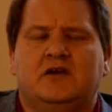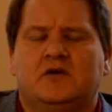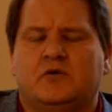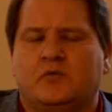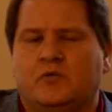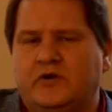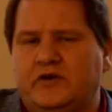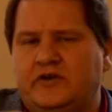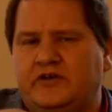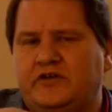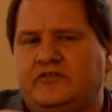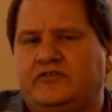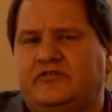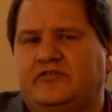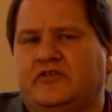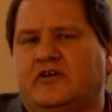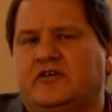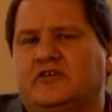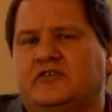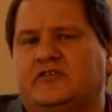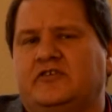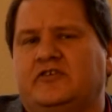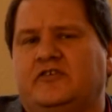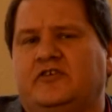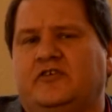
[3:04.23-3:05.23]
when you
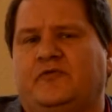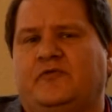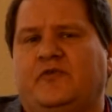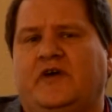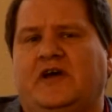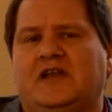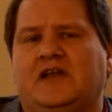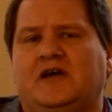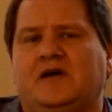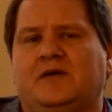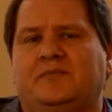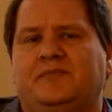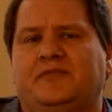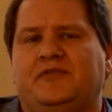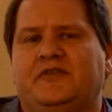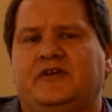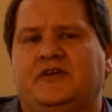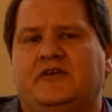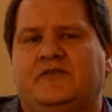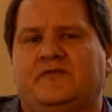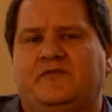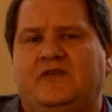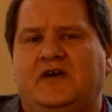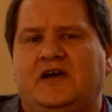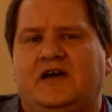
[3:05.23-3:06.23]
start to develop the
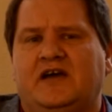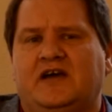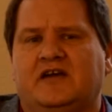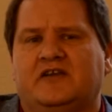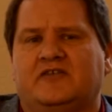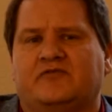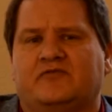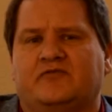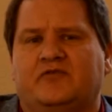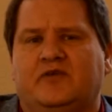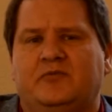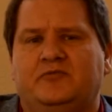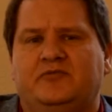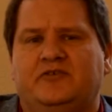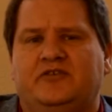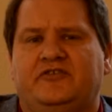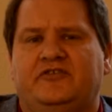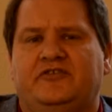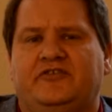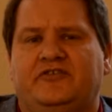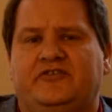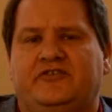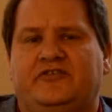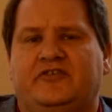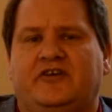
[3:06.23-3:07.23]
effects from the
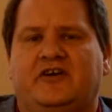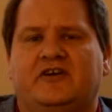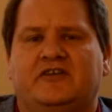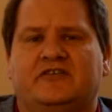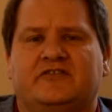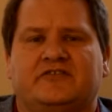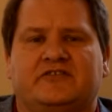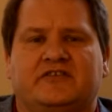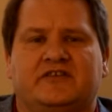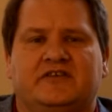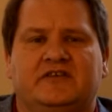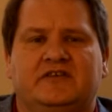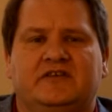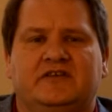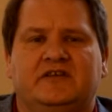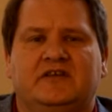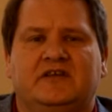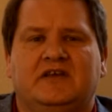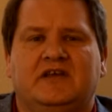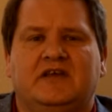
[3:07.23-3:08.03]
digoxin,